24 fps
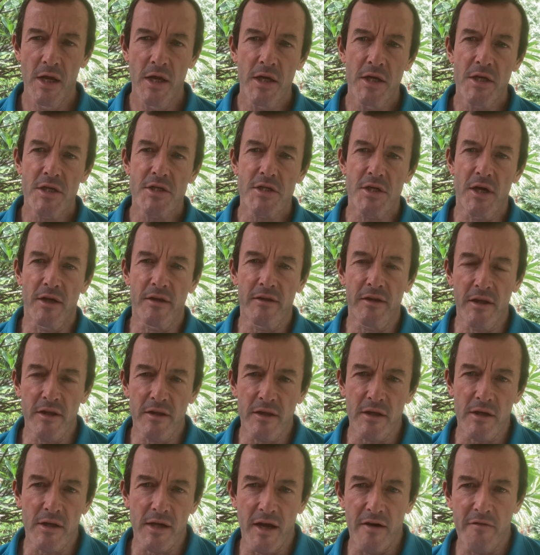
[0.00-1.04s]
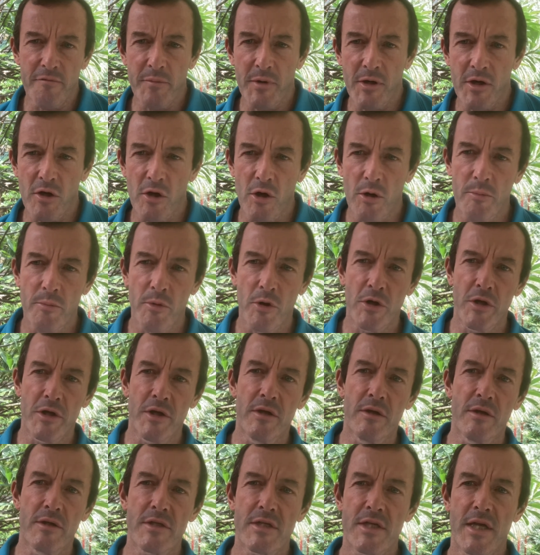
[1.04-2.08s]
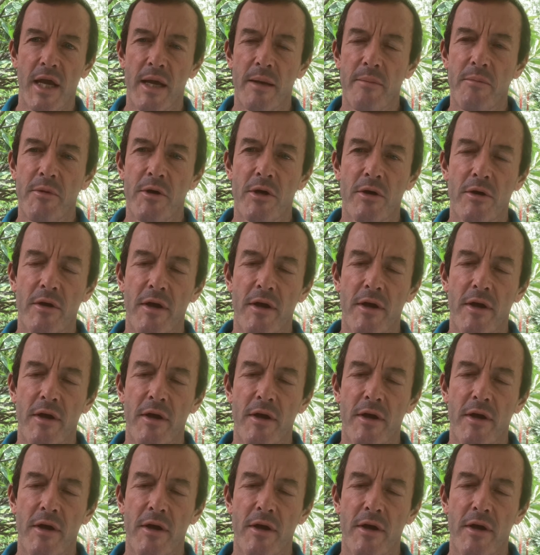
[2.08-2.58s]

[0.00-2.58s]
So I think that government long bond yields can be